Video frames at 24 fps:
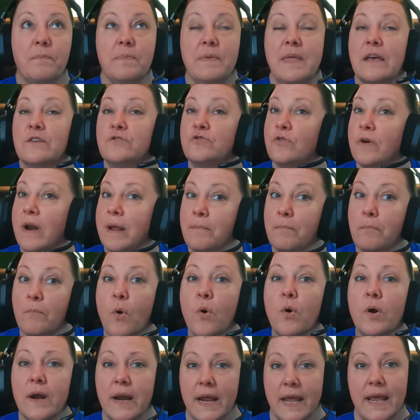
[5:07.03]
Yesterday
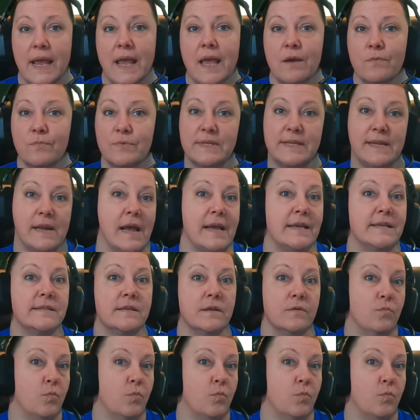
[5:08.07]
morning, it was nice